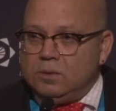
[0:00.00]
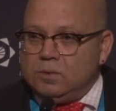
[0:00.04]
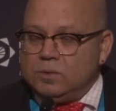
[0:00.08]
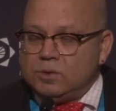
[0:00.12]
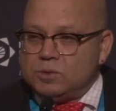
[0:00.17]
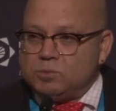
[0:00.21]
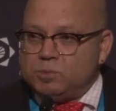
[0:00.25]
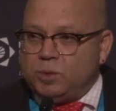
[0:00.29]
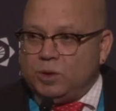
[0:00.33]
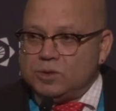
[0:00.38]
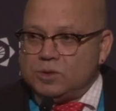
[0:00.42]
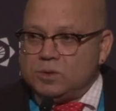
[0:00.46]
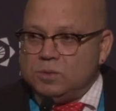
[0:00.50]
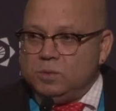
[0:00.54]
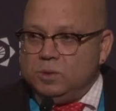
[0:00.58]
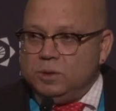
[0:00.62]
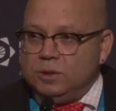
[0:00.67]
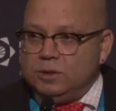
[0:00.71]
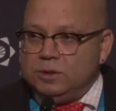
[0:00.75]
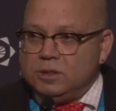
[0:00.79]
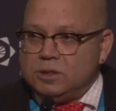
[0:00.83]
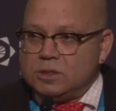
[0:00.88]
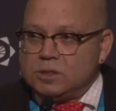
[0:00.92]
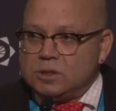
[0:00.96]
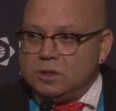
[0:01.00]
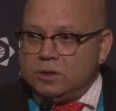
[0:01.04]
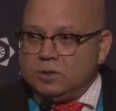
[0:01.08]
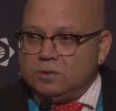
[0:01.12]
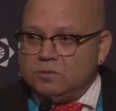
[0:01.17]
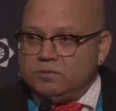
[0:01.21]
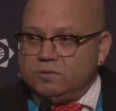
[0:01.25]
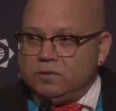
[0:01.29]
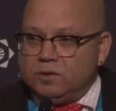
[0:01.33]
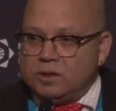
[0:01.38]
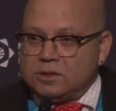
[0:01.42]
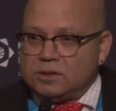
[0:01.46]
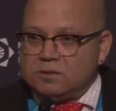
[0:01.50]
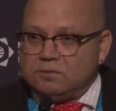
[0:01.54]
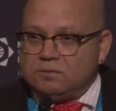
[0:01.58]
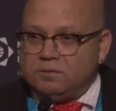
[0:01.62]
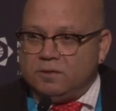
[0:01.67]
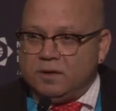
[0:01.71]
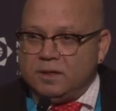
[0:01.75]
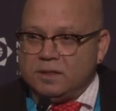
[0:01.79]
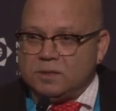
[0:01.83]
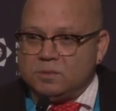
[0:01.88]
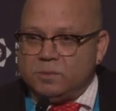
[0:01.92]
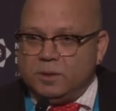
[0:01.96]
responsibility is not to
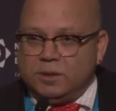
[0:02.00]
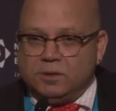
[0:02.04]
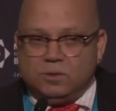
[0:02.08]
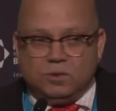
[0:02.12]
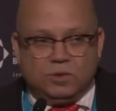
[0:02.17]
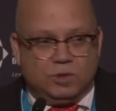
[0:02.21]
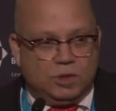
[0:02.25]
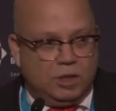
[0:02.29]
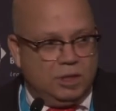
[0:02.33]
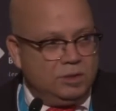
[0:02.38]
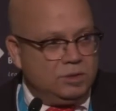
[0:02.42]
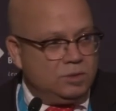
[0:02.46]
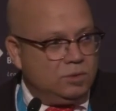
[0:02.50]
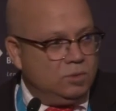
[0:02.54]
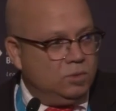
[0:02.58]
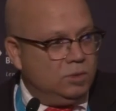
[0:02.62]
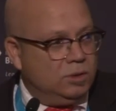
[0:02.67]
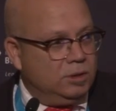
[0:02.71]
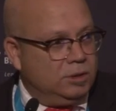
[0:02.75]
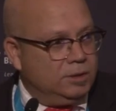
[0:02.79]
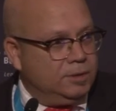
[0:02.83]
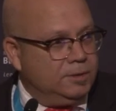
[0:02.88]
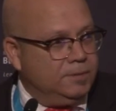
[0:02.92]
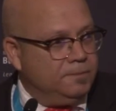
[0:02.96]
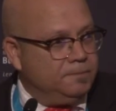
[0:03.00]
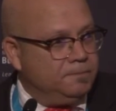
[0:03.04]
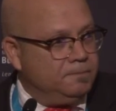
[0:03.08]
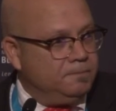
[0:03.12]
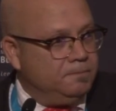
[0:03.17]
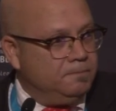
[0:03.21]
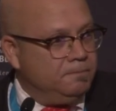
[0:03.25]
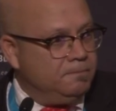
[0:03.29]
philosophize but to change the world.